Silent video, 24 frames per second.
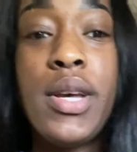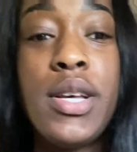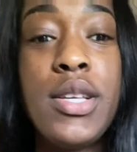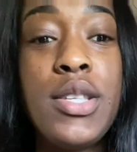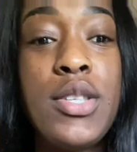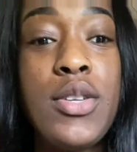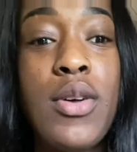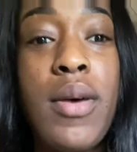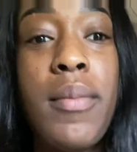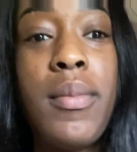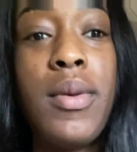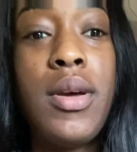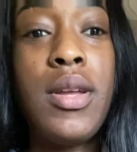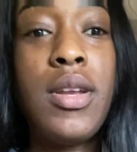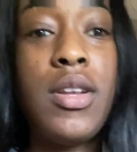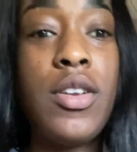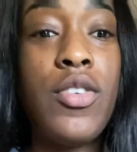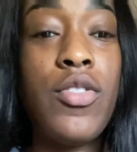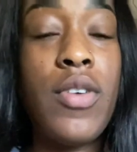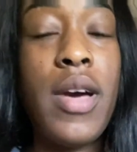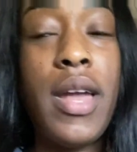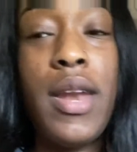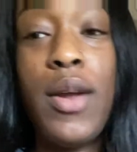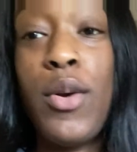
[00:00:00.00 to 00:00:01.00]
so I'm gonna
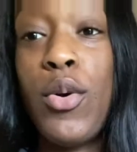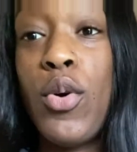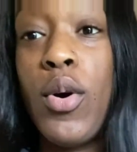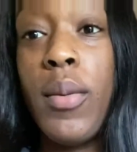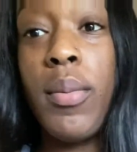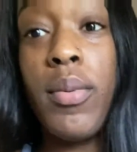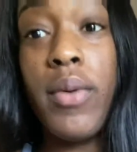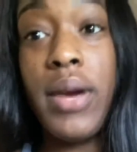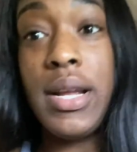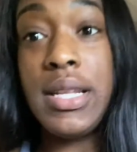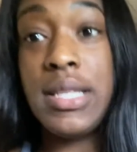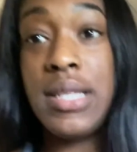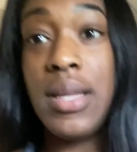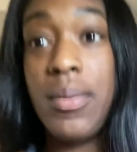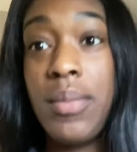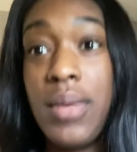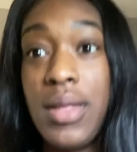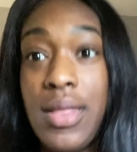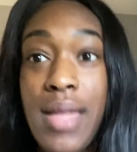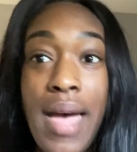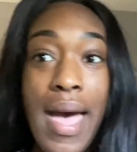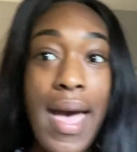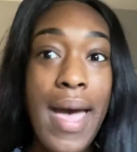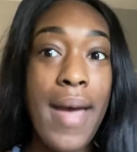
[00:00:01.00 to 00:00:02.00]
try to incorporate some of
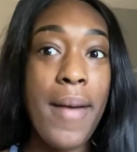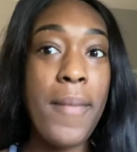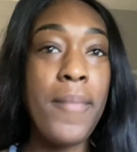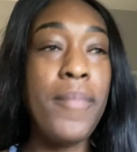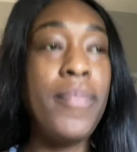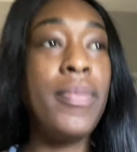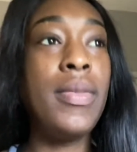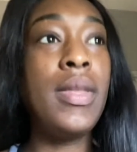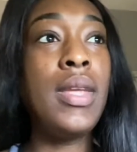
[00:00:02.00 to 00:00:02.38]
that.